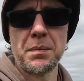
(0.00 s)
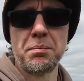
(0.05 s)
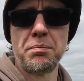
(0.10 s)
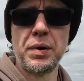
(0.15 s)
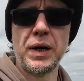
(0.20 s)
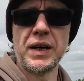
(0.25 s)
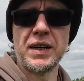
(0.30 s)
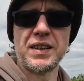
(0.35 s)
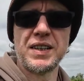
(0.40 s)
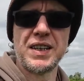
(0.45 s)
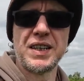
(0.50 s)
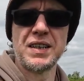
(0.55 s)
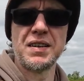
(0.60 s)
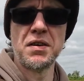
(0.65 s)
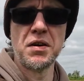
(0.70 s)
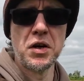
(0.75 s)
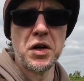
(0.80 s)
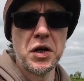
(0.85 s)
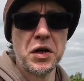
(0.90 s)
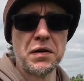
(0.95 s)
But
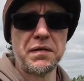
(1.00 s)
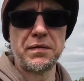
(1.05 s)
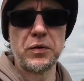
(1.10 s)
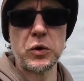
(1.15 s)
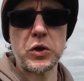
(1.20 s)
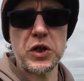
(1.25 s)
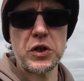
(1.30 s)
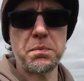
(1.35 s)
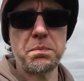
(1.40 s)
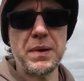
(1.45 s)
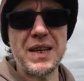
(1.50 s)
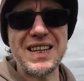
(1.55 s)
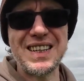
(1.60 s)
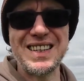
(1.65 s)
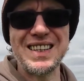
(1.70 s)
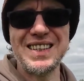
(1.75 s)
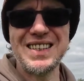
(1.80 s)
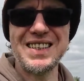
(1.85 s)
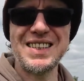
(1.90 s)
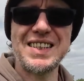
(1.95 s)
for
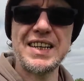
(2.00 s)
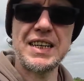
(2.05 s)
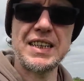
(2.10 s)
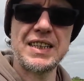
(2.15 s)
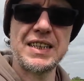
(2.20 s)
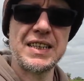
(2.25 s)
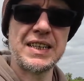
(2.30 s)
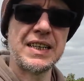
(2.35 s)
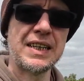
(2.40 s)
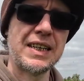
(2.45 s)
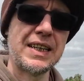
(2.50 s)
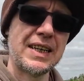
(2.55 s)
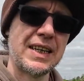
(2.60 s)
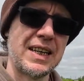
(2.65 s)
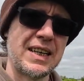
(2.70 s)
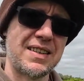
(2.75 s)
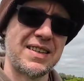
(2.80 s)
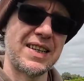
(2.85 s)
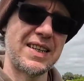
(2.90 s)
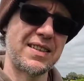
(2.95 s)
speed,
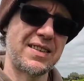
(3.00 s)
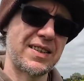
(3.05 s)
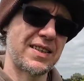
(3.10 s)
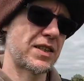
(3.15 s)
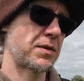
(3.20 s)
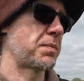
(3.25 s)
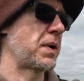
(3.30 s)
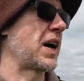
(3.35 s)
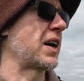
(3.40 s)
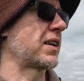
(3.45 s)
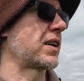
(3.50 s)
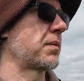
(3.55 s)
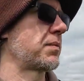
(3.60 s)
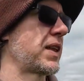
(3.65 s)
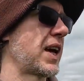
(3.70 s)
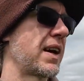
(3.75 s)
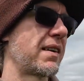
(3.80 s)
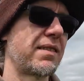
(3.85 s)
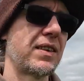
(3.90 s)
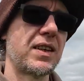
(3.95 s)
it's easier to park up
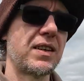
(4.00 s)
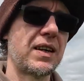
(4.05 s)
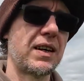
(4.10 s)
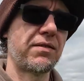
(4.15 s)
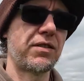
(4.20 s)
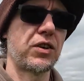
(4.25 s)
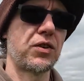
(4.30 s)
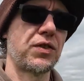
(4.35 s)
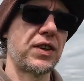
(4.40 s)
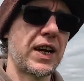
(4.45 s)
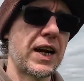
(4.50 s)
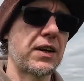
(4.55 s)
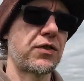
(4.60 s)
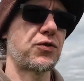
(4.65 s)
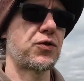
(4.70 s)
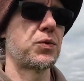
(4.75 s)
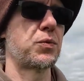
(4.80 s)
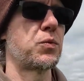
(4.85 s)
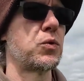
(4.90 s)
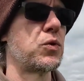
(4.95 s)
there and then you haven't got the
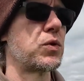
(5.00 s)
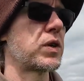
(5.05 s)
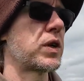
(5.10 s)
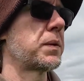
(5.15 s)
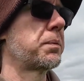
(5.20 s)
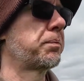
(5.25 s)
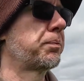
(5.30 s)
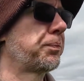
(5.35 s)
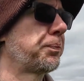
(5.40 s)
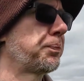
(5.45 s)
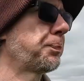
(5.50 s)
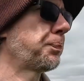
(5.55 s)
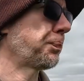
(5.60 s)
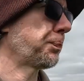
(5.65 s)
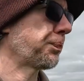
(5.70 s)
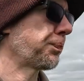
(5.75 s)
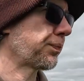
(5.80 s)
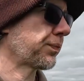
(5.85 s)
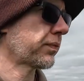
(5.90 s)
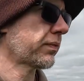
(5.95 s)
extra walk.
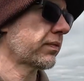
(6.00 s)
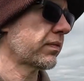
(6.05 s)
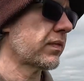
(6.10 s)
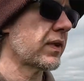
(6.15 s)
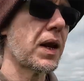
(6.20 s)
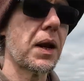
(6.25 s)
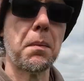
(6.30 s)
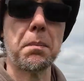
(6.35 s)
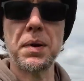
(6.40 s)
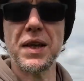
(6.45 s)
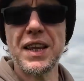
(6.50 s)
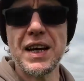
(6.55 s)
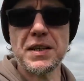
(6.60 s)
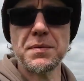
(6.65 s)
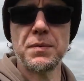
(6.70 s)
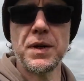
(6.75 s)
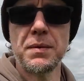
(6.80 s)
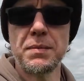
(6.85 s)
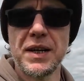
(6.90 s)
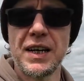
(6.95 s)
But
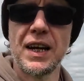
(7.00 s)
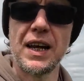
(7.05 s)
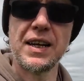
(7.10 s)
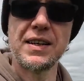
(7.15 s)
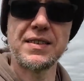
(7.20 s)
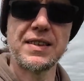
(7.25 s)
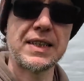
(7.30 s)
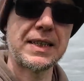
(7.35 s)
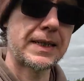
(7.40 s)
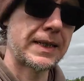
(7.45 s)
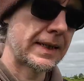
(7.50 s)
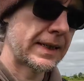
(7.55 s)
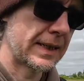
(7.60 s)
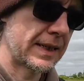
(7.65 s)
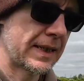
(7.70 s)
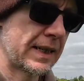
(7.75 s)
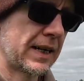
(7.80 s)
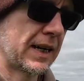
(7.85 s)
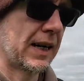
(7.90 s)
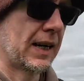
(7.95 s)
that's me being lazy.
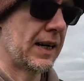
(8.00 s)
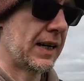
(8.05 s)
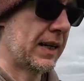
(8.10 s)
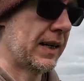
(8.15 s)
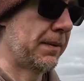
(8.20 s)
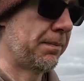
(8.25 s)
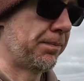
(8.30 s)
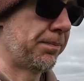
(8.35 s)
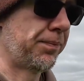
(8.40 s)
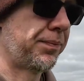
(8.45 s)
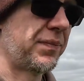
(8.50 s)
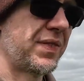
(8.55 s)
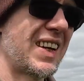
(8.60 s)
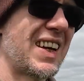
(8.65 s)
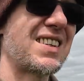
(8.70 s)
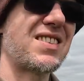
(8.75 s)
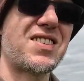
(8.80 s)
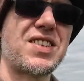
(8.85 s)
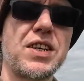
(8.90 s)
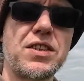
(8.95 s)

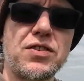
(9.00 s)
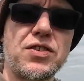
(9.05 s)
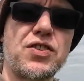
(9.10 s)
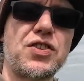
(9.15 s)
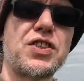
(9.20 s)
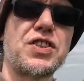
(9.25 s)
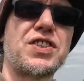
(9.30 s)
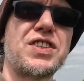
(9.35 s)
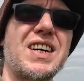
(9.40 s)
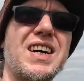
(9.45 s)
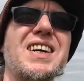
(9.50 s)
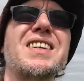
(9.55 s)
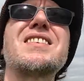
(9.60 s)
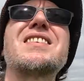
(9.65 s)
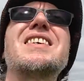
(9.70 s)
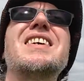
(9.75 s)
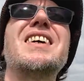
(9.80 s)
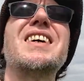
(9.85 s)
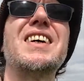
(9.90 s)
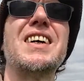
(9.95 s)
That sun's just starting
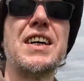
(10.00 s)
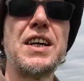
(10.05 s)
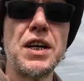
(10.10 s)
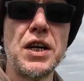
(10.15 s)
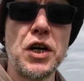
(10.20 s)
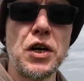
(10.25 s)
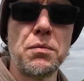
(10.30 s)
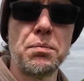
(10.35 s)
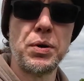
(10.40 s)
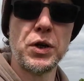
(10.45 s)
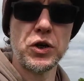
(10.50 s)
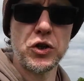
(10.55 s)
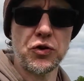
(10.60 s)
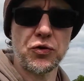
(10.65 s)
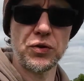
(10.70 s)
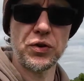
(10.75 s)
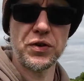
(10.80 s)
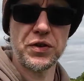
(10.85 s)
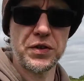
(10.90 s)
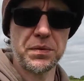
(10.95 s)
to push
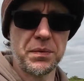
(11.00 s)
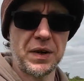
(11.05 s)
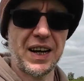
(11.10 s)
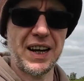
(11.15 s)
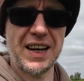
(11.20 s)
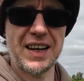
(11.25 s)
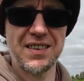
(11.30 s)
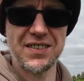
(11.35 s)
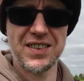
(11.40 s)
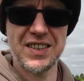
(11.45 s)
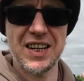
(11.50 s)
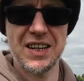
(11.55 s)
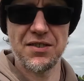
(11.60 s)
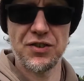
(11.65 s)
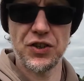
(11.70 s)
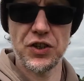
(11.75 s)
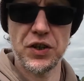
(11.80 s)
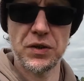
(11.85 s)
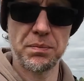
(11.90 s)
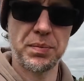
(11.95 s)
through some clouds now,
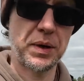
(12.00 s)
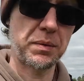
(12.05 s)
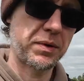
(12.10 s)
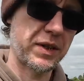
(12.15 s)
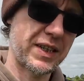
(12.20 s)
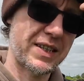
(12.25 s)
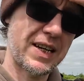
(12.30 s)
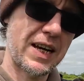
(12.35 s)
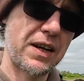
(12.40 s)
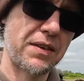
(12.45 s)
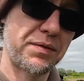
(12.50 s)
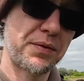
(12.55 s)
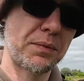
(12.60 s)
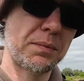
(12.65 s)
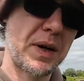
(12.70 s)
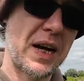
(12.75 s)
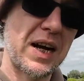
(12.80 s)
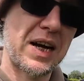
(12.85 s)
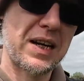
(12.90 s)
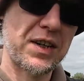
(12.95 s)
as you can probably tell from
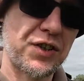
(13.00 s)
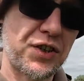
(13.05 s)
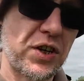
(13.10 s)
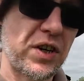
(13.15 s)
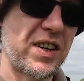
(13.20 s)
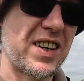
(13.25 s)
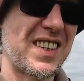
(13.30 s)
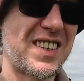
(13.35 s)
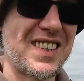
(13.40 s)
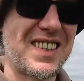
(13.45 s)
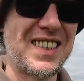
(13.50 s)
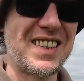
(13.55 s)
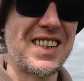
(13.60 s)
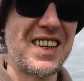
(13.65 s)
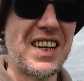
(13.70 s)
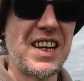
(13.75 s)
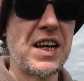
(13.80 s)
harsh lighting.